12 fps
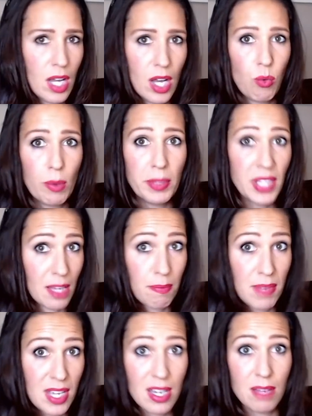A woman like
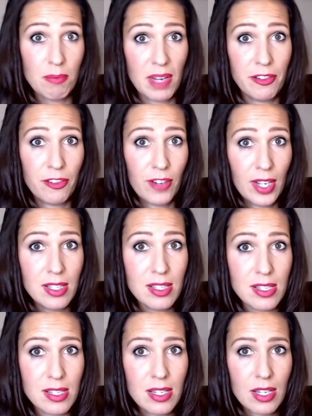me and my
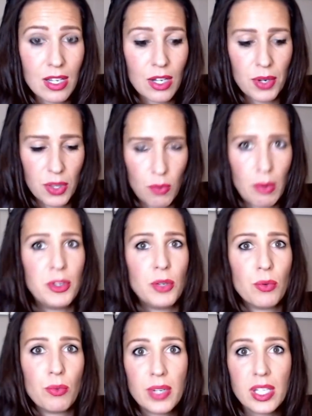friends, who are the women you
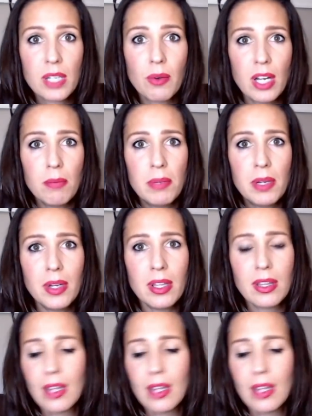really want to be with,